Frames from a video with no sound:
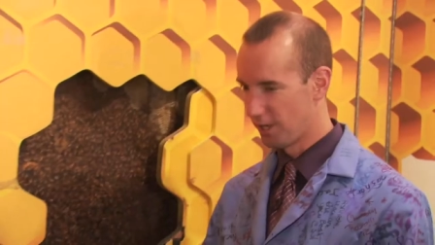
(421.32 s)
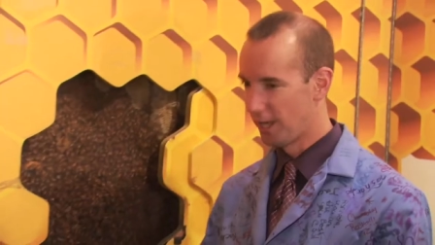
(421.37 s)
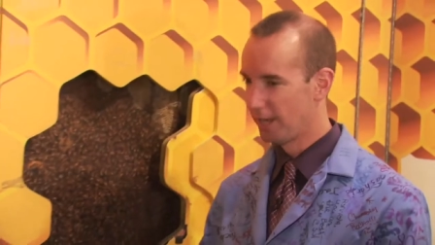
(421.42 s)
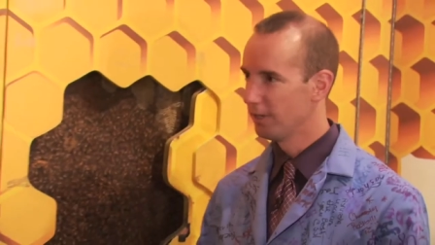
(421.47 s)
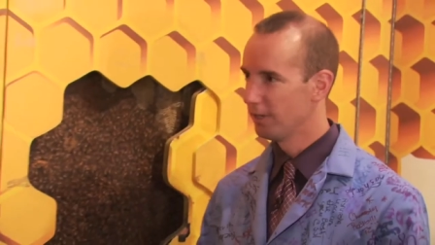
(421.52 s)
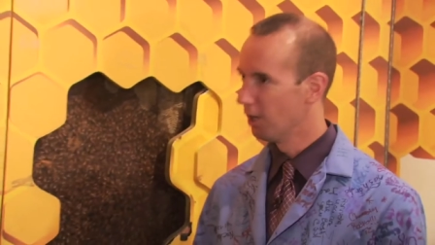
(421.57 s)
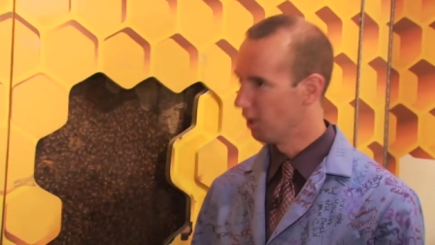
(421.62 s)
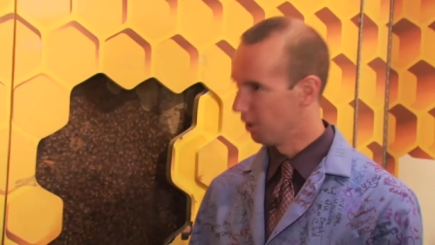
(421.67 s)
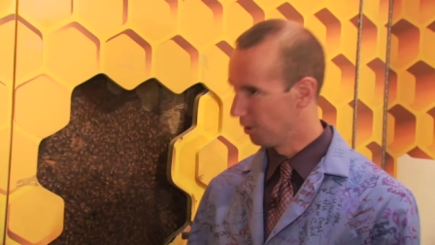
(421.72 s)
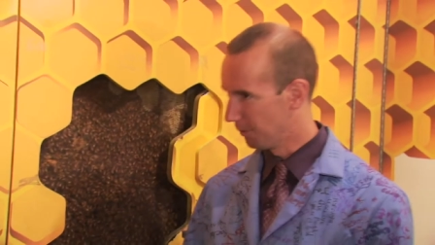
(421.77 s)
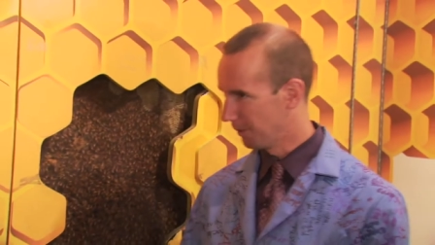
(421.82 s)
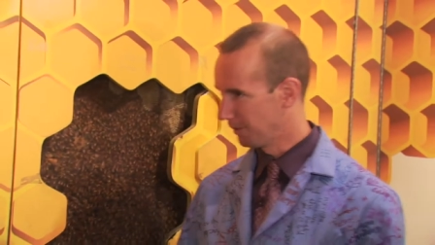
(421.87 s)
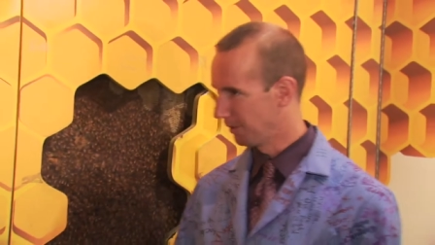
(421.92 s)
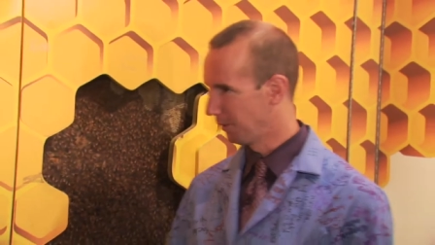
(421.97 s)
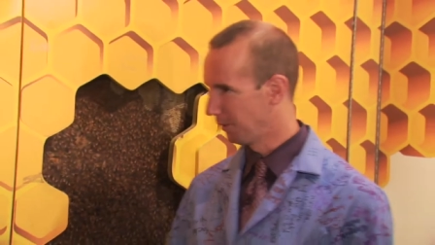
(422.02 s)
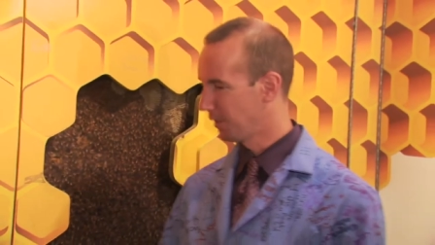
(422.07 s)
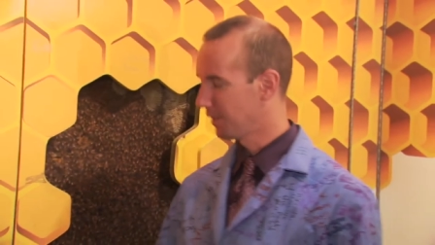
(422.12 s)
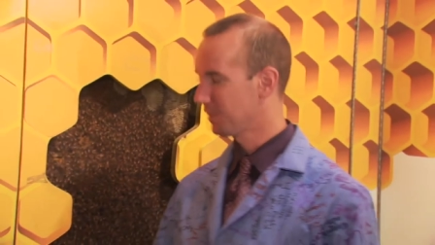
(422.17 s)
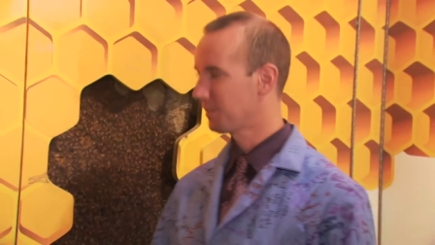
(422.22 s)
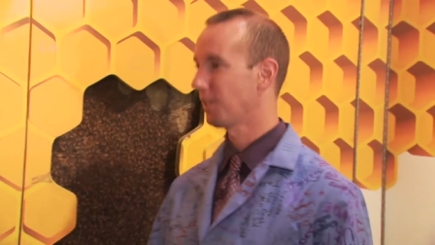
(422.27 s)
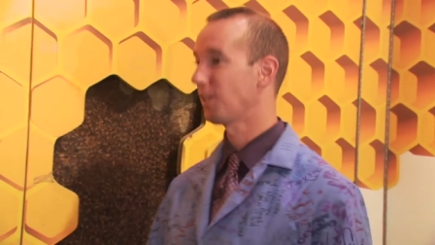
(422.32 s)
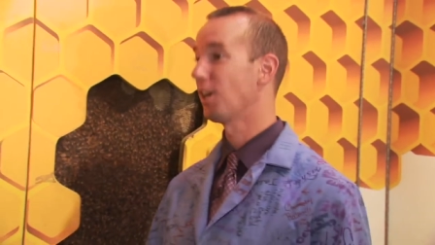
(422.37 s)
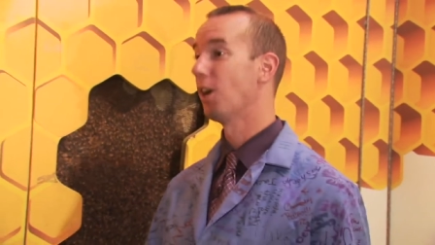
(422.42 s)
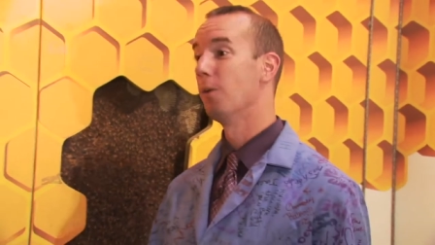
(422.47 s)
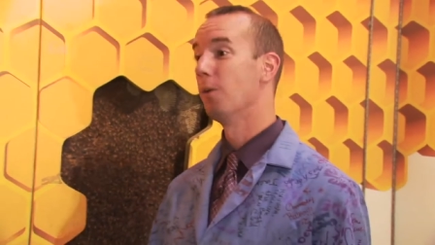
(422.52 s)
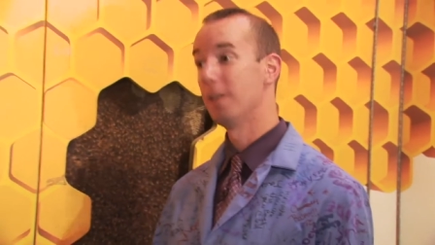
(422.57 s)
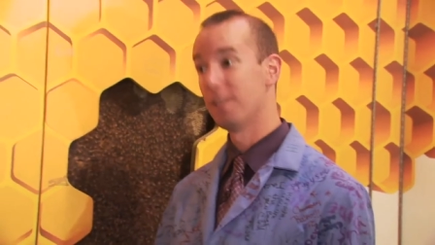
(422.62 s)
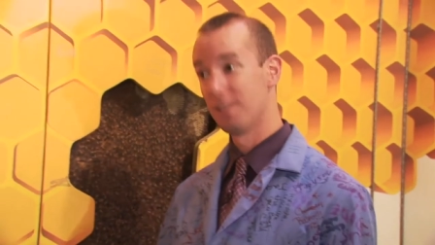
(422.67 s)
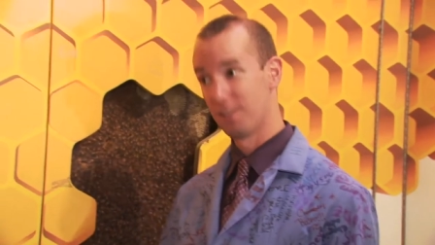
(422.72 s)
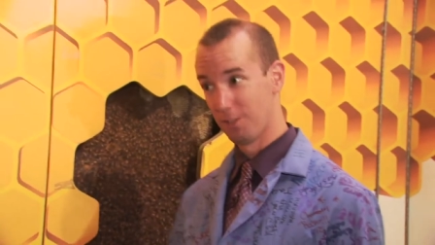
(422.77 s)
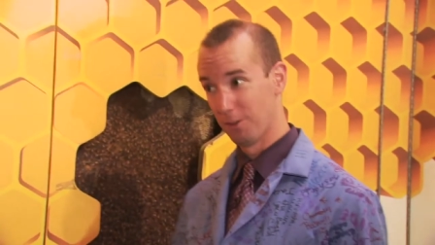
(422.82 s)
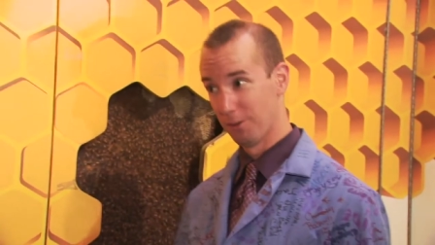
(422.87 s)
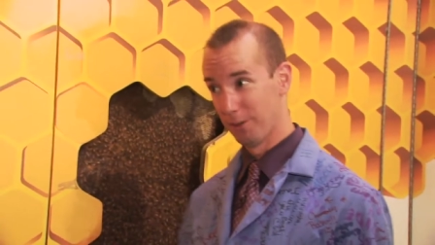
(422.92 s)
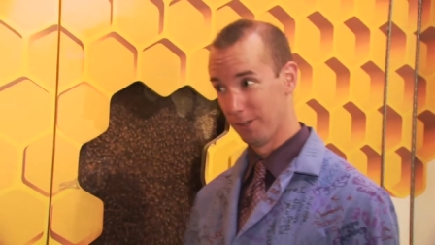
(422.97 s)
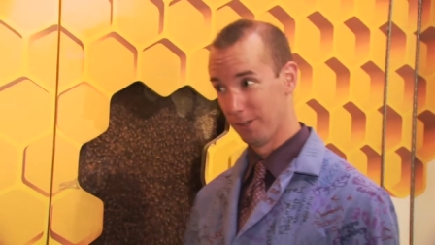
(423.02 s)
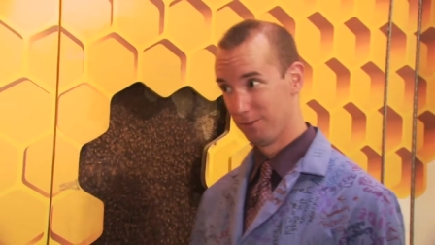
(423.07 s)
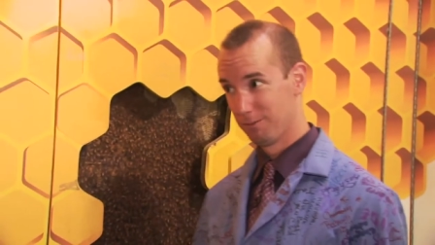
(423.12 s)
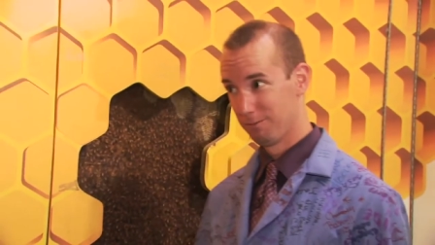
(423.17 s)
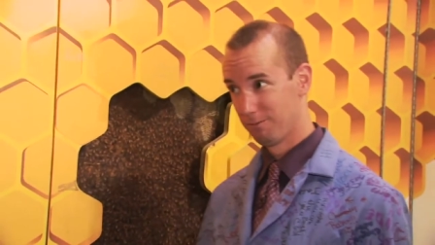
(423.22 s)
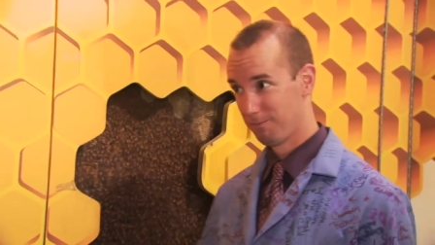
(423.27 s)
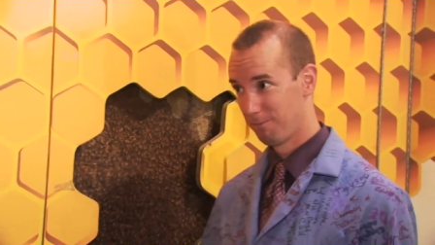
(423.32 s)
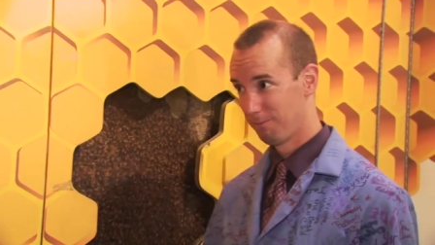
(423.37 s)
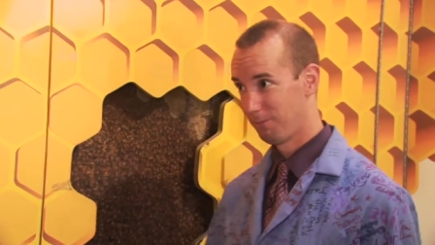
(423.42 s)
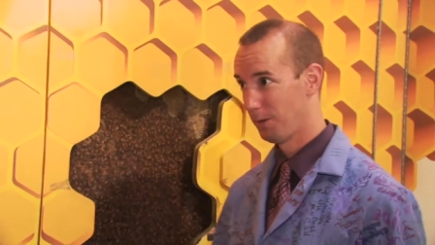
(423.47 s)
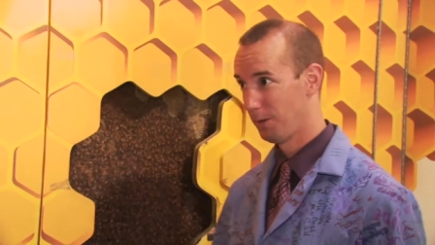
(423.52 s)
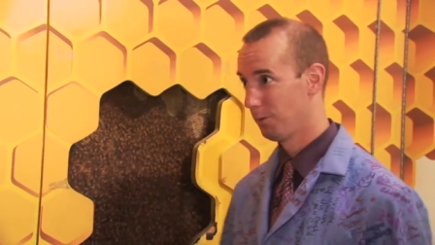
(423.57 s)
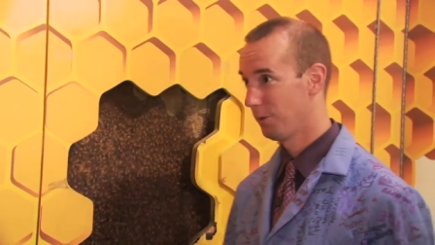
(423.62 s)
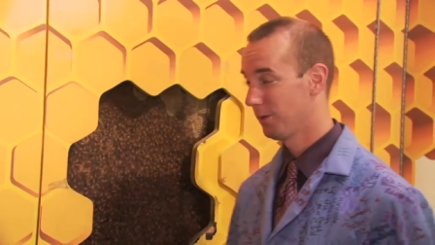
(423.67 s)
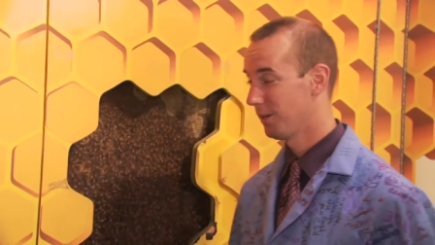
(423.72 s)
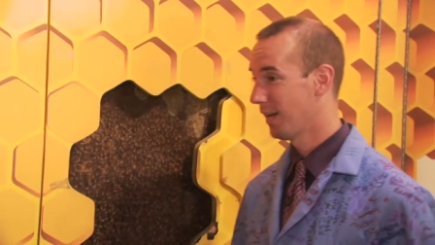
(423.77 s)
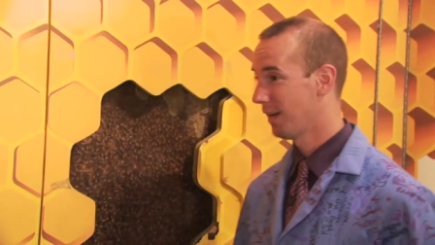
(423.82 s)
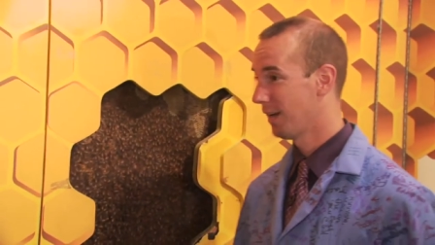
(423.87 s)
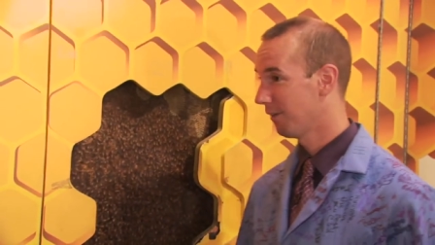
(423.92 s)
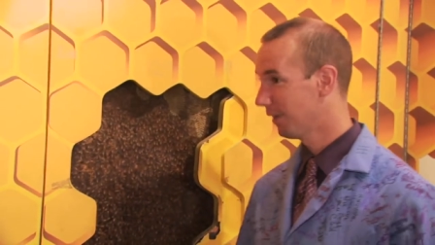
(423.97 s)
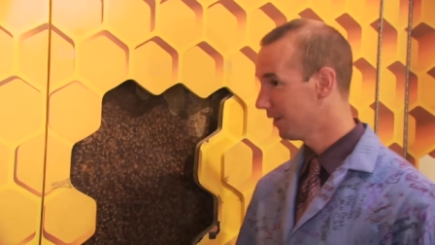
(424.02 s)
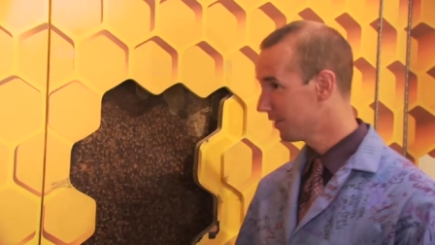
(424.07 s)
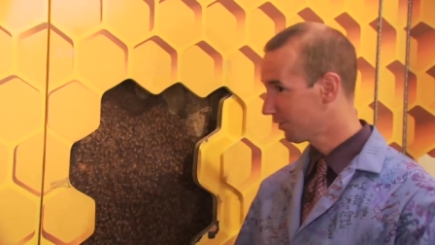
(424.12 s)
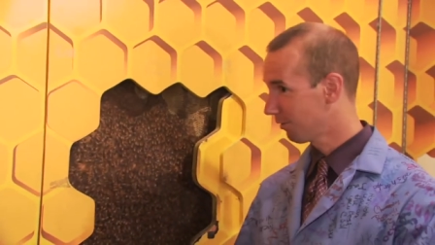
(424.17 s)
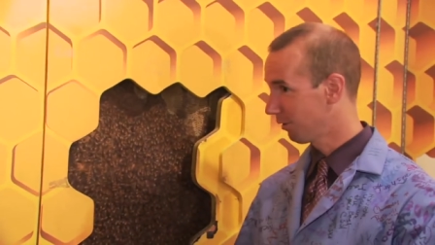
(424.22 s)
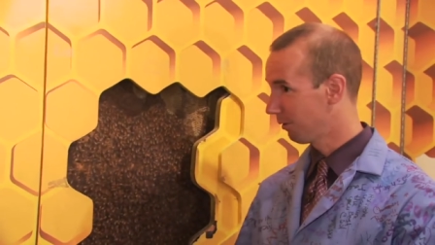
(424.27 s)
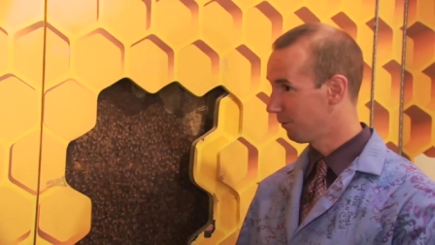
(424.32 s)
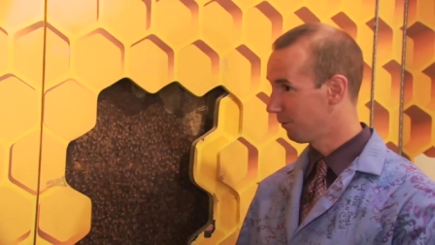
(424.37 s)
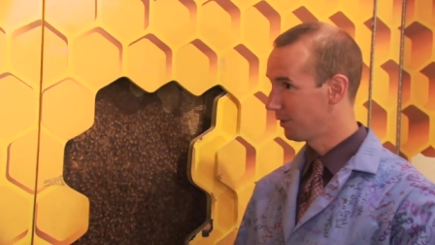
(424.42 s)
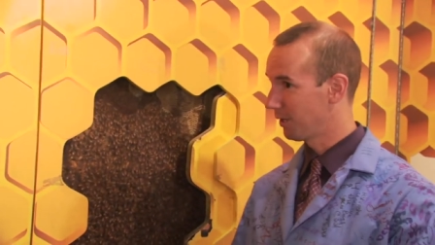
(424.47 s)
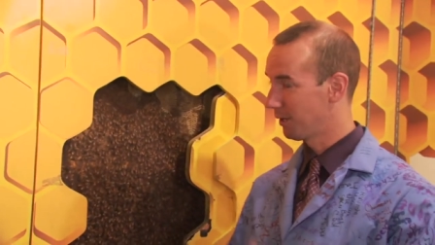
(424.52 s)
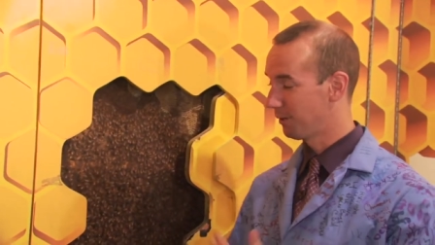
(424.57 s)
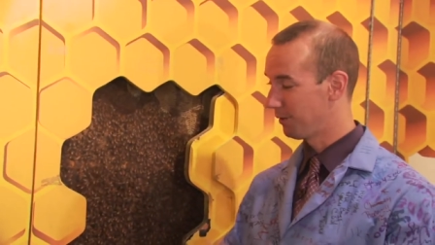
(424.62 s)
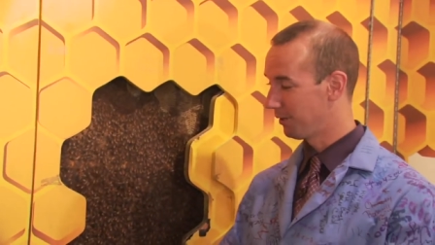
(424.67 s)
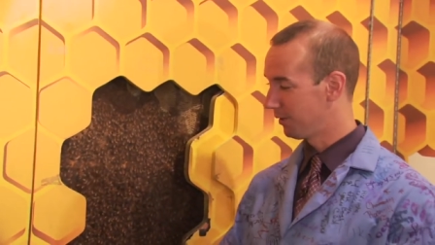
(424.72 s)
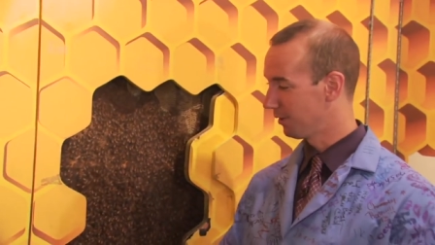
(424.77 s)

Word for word: not, no. But, the but all the that ingredients, go into it, that's right. We wouldn't have ice cream without the